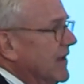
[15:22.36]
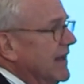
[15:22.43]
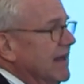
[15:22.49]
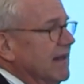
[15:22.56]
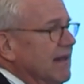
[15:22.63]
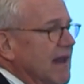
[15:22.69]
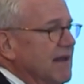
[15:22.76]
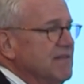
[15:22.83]
getting
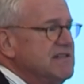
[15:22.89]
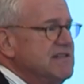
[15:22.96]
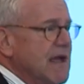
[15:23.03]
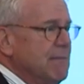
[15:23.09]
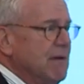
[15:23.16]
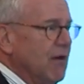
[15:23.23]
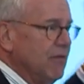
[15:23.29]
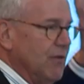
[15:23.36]
a lot of
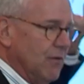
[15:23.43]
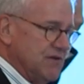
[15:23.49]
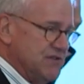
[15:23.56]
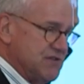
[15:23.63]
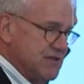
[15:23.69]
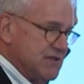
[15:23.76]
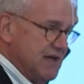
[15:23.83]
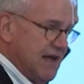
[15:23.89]
excitement, although
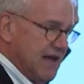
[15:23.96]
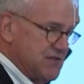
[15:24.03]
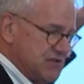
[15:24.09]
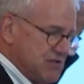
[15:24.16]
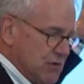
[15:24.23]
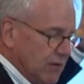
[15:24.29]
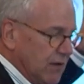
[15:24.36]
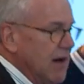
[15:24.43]
it's, it's
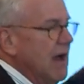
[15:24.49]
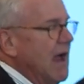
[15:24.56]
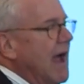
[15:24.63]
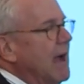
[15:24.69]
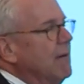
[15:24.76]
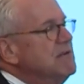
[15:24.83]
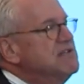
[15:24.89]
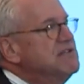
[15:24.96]
newer.
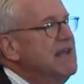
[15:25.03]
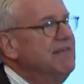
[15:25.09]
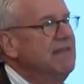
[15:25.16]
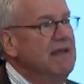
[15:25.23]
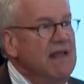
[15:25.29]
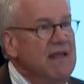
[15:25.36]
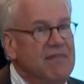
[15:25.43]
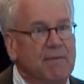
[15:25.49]
I would say that
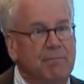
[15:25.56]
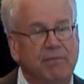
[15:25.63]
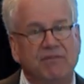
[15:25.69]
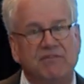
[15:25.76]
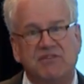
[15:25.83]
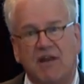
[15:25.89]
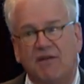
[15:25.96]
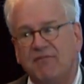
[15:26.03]
the
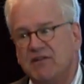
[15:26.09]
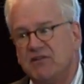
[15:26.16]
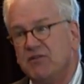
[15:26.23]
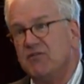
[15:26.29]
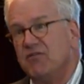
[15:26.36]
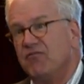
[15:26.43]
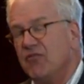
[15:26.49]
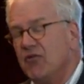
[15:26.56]
stuff that's
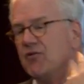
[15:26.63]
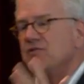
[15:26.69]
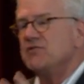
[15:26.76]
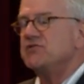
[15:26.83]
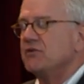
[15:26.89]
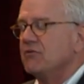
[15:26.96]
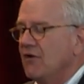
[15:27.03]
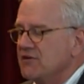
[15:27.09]

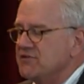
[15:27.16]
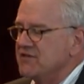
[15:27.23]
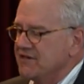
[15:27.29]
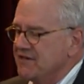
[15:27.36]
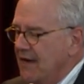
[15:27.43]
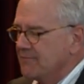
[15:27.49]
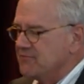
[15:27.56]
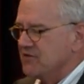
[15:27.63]
furthest across the
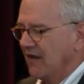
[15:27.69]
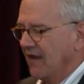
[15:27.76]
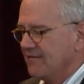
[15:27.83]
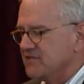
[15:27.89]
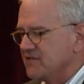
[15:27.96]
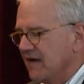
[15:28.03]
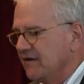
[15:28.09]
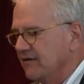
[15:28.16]
adoption
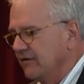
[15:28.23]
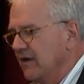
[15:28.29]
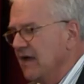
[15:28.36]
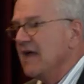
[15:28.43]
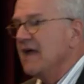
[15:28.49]
lifecycle